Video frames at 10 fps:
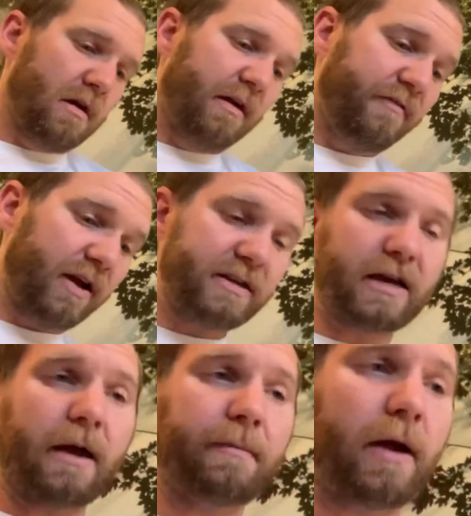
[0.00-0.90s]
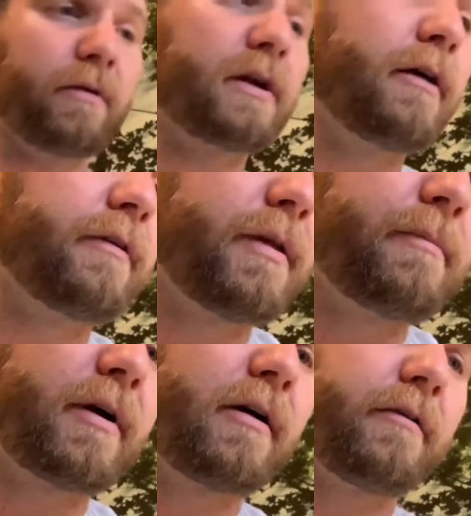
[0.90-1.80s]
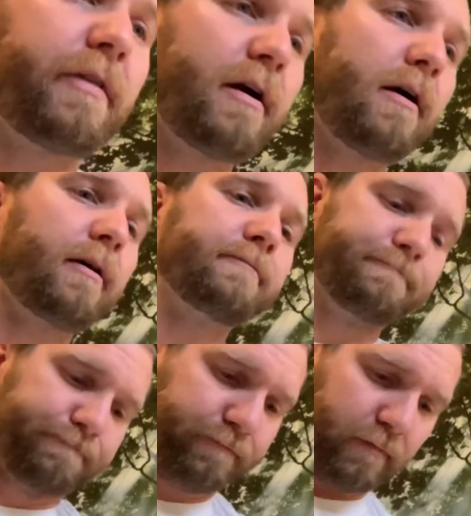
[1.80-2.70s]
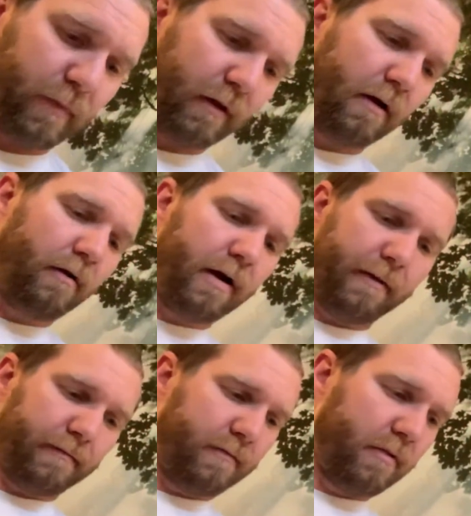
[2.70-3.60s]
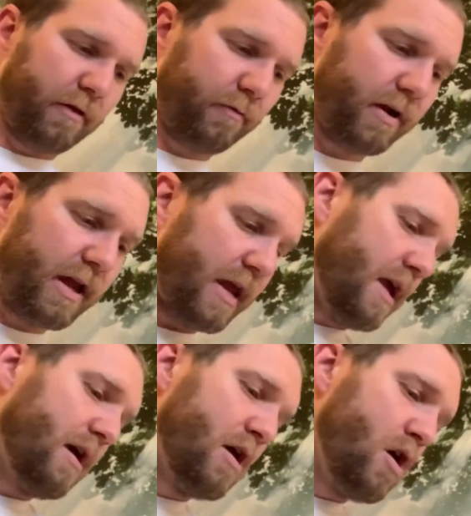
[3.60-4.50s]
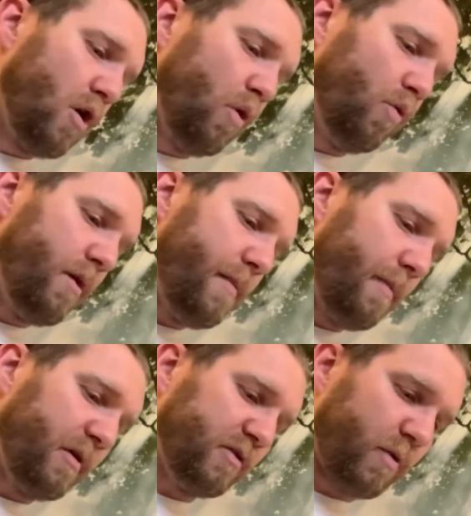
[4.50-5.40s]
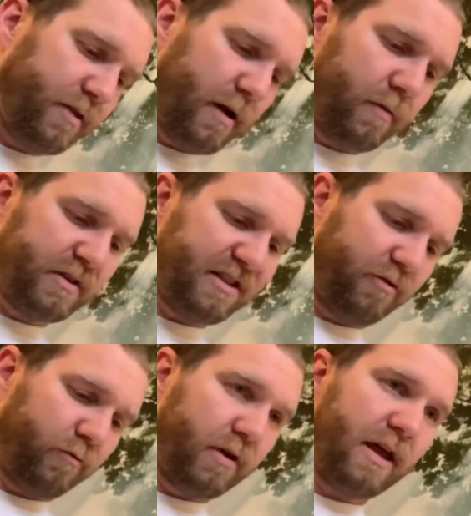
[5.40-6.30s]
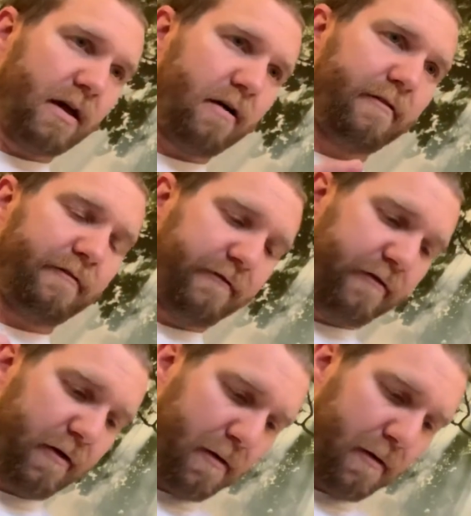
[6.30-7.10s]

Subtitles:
If I had time, I would color them the color they are. All right, 3. Who remembers what there was 3 of?